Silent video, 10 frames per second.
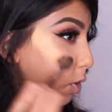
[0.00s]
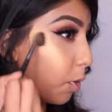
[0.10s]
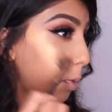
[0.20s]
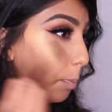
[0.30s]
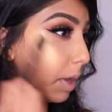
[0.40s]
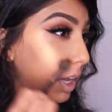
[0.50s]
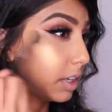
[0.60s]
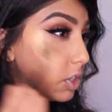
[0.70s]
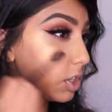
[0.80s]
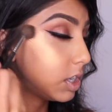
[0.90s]
So
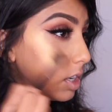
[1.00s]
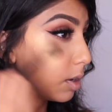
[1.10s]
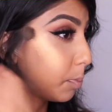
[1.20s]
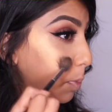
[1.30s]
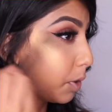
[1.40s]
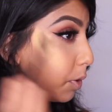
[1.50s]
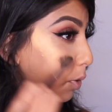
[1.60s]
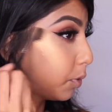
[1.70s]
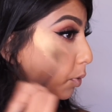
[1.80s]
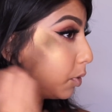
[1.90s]
my
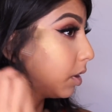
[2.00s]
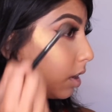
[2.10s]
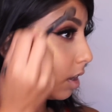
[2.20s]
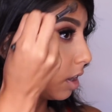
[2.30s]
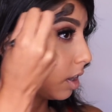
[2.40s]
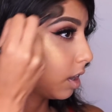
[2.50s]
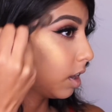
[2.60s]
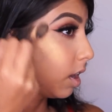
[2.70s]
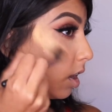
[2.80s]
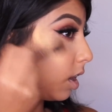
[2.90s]
cheekbone
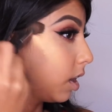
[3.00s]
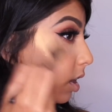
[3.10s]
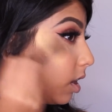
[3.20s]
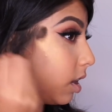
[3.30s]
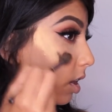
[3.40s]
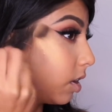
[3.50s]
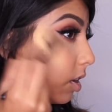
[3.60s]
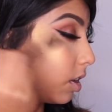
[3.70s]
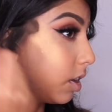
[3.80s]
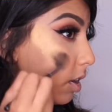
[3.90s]

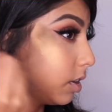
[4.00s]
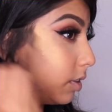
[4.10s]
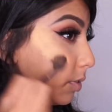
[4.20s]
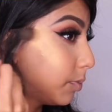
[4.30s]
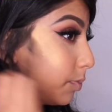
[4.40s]
here.